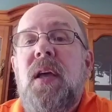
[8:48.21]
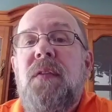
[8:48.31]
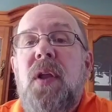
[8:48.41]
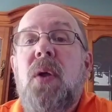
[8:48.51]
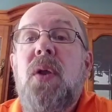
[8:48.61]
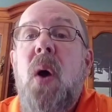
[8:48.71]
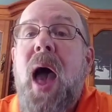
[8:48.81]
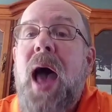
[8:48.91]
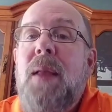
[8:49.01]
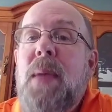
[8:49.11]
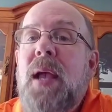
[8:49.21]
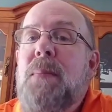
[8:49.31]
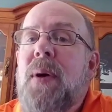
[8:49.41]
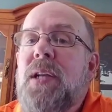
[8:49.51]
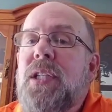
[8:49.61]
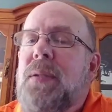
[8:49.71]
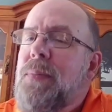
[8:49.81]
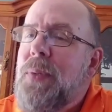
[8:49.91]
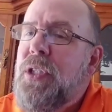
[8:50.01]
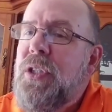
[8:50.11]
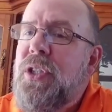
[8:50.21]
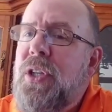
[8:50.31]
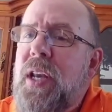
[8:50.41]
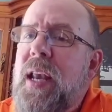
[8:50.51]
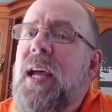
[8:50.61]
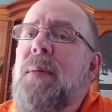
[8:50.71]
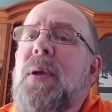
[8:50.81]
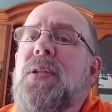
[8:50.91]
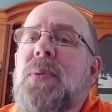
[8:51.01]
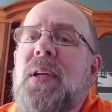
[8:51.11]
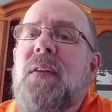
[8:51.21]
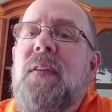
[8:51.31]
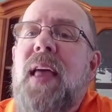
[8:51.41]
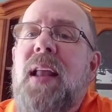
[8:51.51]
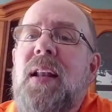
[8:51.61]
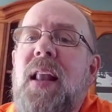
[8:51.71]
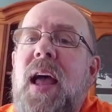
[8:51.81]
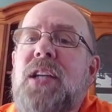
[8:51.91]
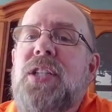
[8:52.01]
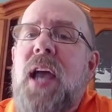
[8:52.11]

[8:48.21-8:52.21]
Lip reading: If you don't know how to make a budget, which you should now because we covered that in the last